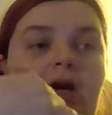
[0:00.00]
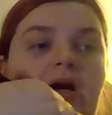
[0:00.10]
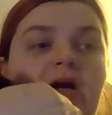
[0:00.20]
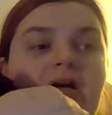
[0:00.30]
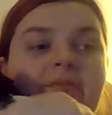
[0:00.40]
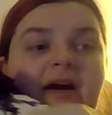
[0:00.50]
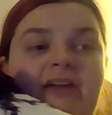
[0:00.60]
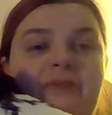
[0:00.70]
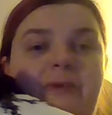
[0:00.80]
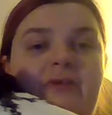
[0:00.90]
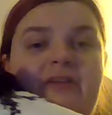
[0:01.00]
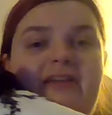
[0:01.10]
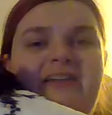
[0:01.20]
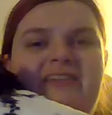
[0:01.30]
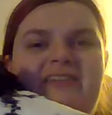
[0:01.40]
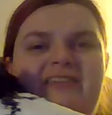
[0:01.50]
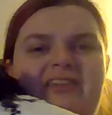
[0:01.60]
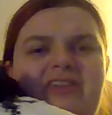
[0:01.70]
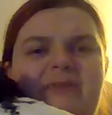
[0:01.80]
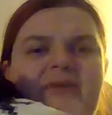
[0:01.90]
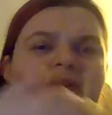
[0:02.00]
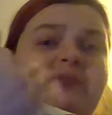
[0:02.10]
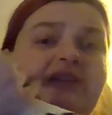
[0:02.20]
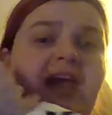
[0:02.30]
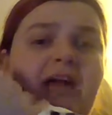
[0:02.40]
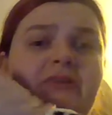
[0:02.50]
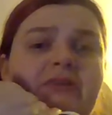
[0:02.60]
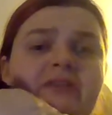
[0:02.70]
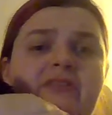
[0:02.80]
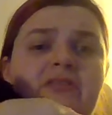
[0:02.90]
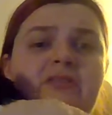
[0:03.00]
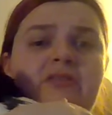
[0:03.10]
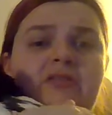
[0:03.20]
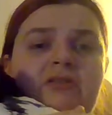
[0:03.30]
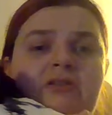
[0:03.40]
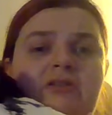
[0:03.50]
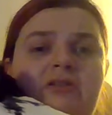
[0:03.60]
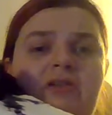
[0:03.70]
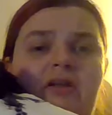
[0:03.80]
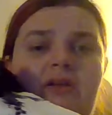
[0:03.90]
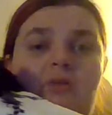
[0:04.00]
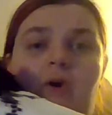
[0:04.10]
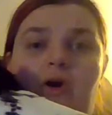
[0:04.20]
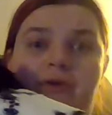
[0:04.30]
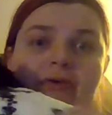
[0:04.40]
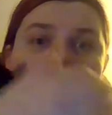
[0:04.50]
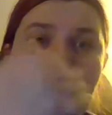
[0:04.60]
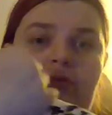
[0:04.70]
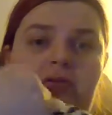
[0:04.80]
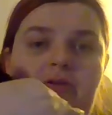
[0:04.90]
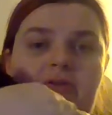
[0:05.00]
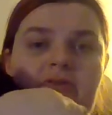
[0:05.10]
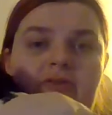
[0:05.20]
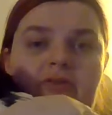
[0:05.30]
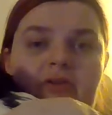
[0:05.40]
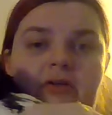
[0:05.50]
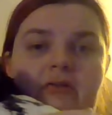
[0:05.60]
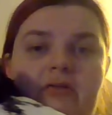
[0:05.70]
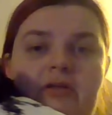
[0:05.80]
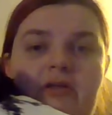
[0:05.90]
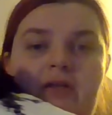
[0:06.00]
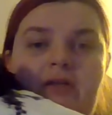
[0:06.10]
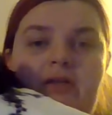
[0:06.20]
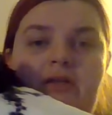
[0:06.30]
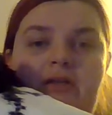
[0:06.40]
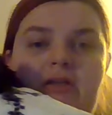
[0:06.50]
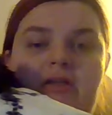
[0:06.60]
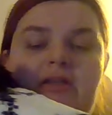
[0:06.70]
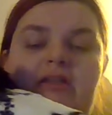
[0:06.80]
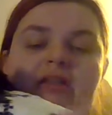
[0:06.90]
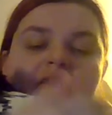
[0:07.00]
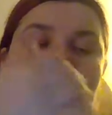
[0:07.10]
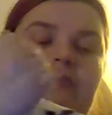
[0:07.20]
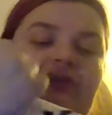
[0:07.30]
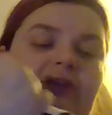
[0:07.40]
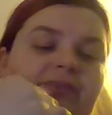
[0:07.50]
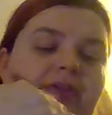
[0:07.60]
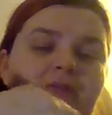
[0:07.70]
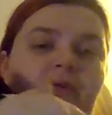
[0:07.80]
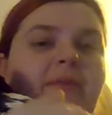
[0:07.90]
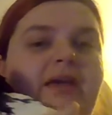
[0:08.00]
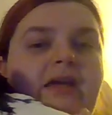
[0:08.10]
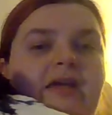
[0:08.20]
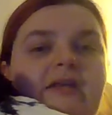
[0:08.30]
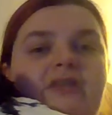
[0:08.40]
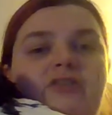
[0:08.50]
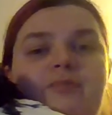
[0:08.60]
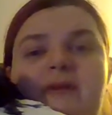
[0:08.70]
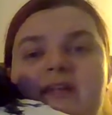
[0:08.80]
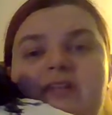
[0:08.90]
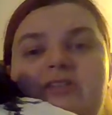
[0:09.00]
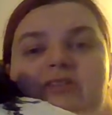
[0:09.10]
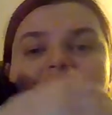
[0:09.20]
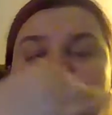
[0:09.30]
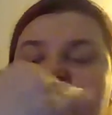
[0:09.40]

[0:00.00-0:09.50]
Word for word: Um, iceberg lettuce is nothing but empty calories and water. So get them stuff like romaine and spinach and stuff